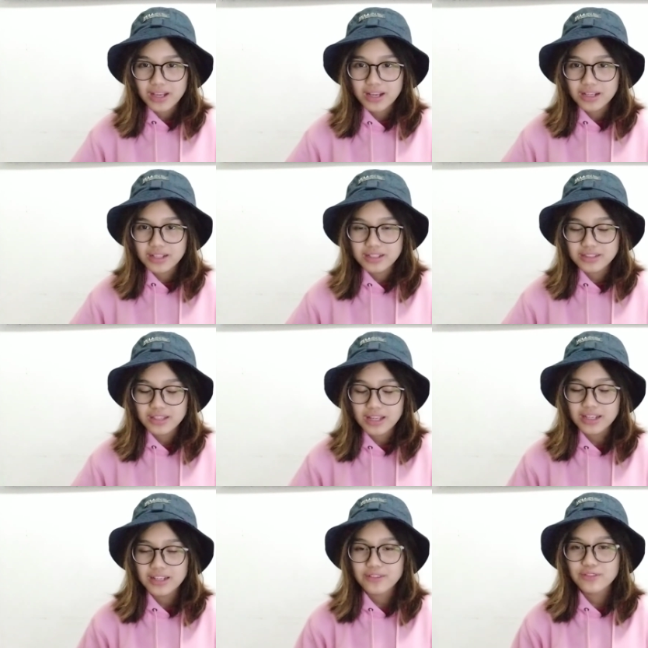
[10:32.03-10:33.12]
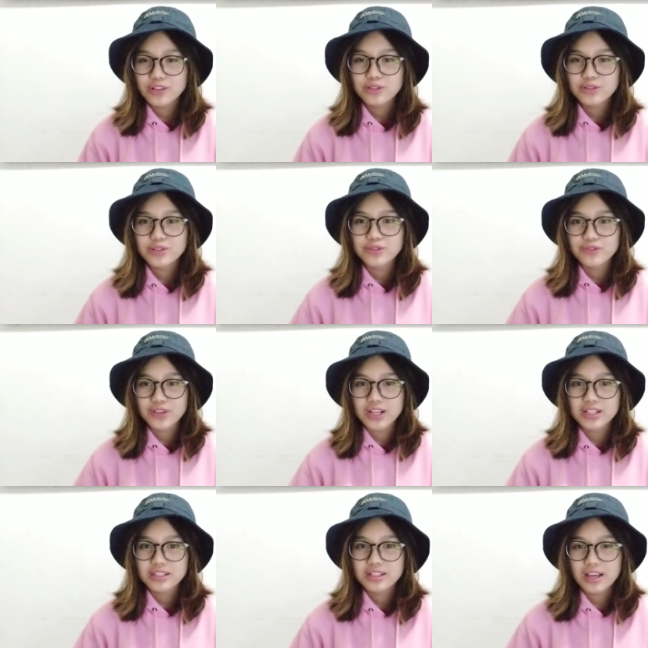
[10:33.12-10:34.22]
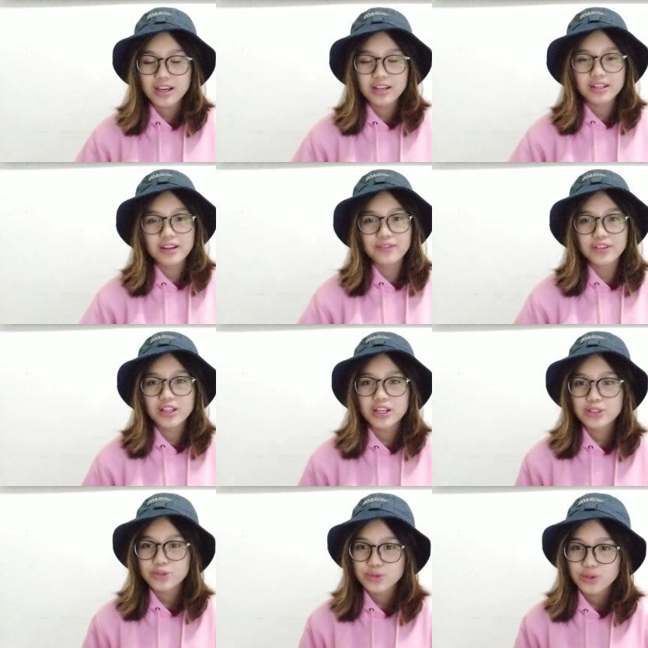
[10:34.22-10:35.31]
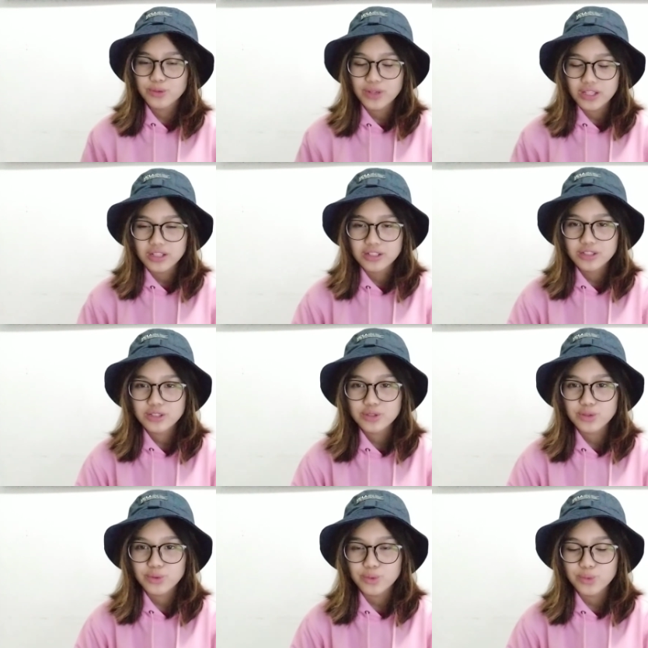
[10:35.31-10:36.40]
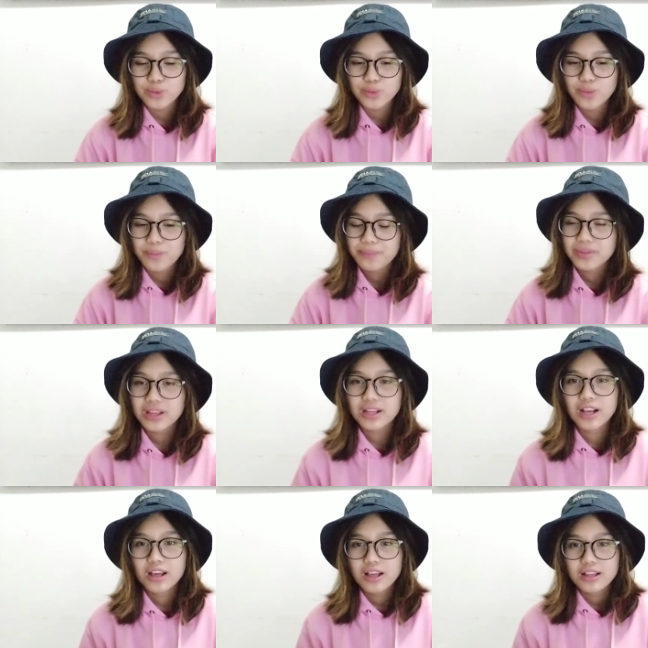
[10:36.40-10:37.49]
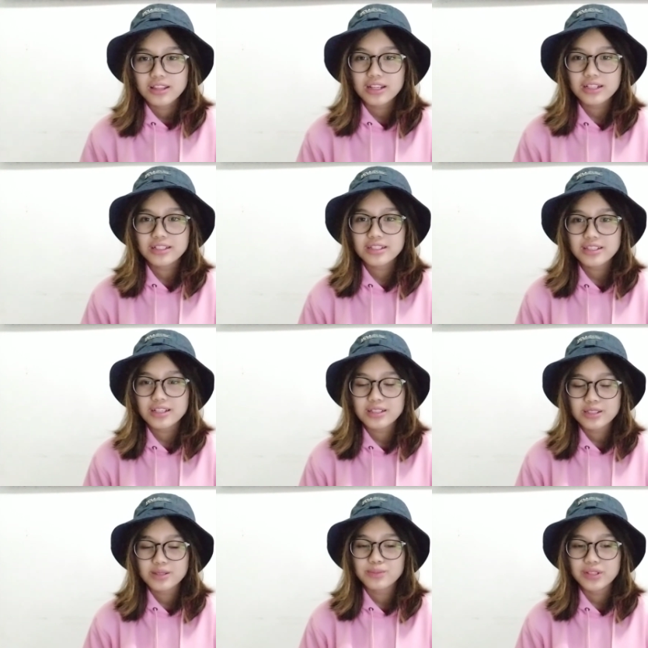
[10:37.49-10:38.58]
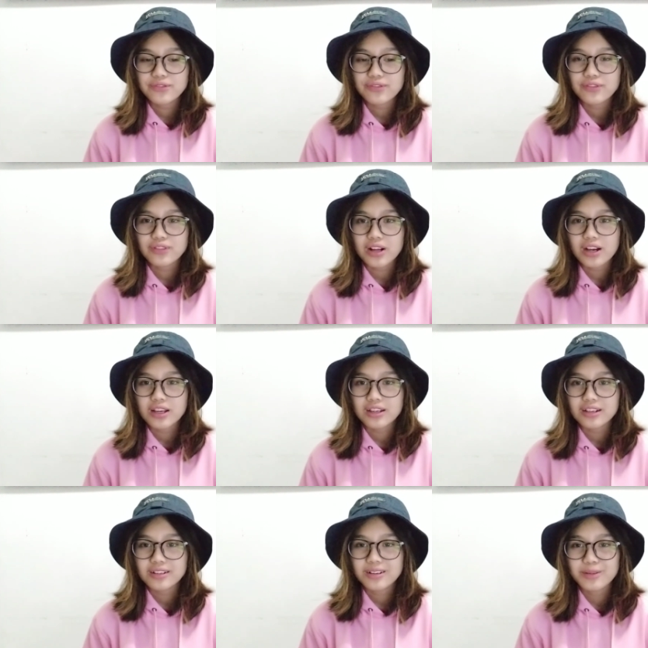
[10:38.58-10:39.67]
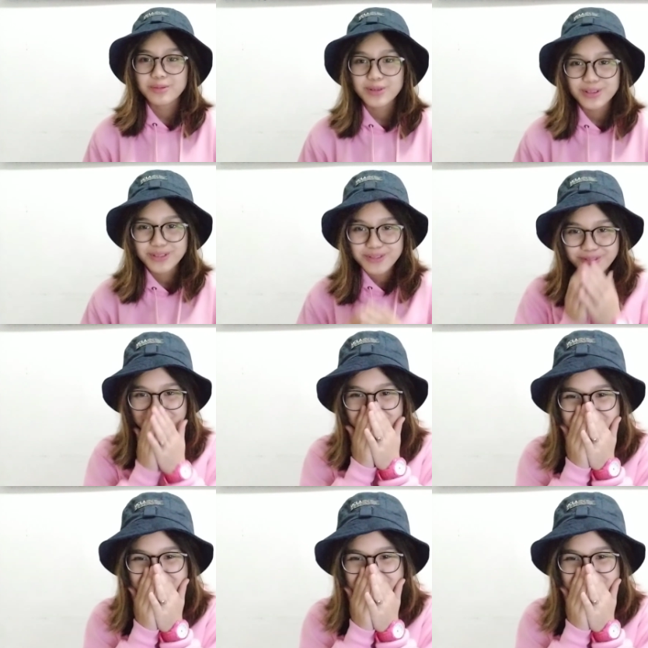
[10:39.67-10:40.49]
and like he never goes too fast and never like too slow either. So that just sends me flying. Come on.